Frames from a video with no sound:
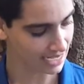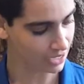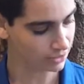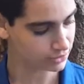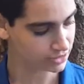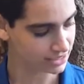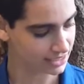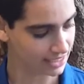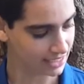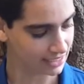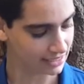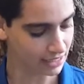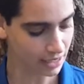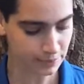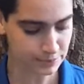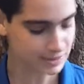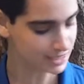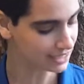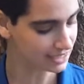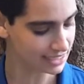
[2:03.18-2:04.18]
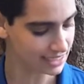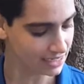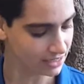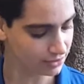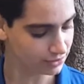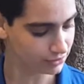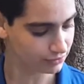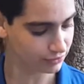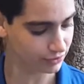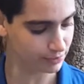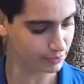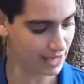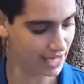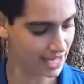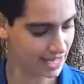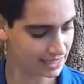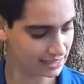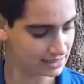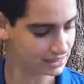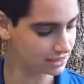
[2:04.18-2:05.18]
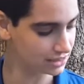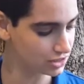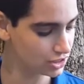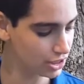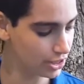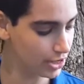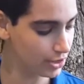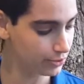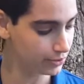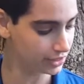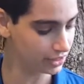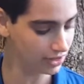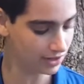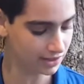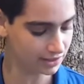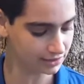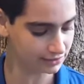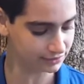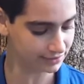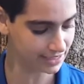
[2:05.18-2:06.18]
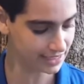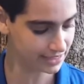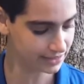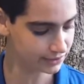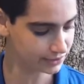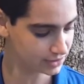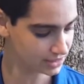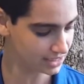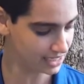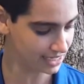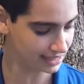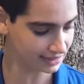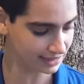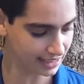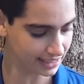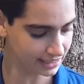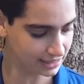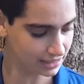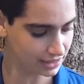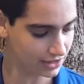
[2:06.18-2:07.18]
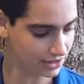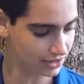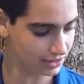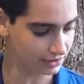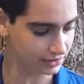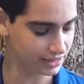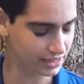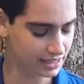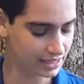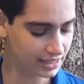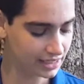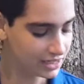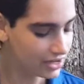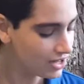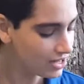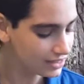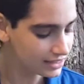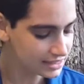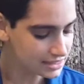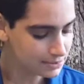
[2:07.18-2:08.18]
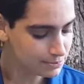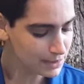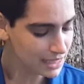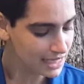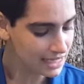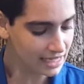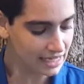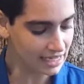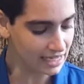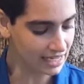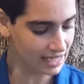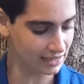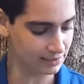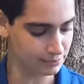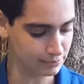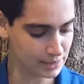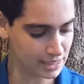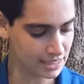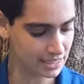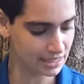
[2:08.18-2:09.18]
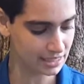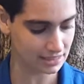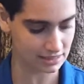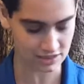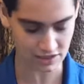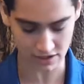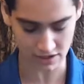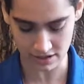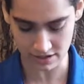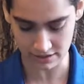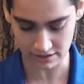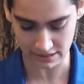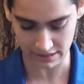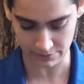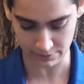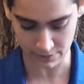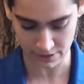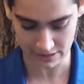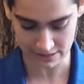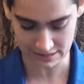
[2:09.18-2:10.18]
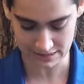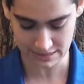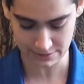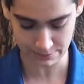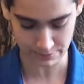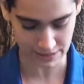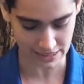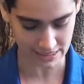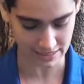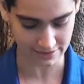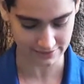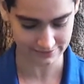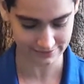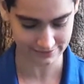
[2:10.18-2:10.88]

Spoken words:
outside, upside down, from head to toe and all around. I like it all. It all is me, and me is all I want to be.